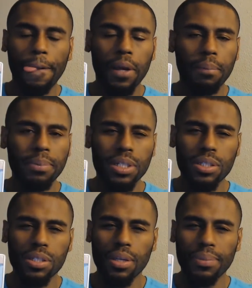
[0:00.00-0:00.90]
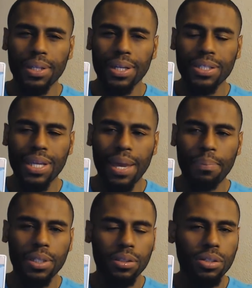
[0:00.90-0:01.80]
Maybe this is something that's
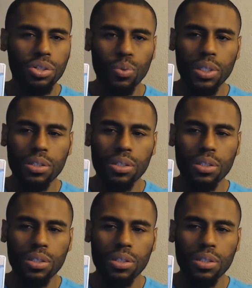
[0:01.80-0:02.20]
happening this week,